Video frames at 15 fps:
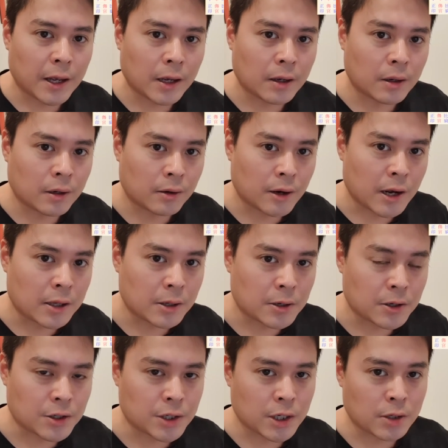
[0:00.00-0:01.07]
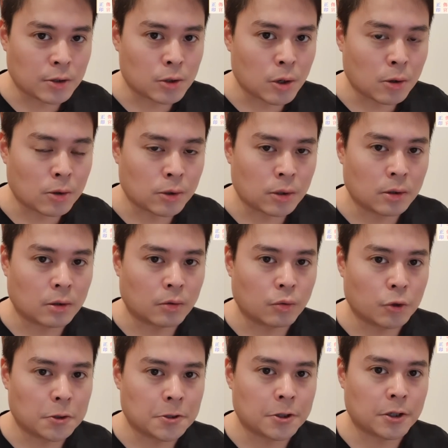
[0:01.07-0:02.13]
8 characters in total
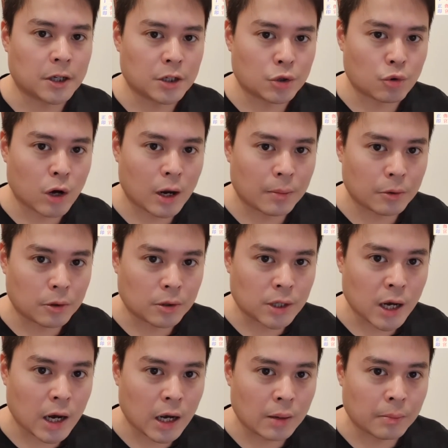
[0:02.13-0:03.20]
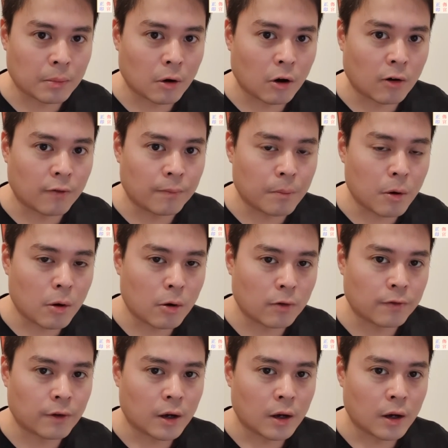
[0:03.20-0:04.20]
which describe the time of birth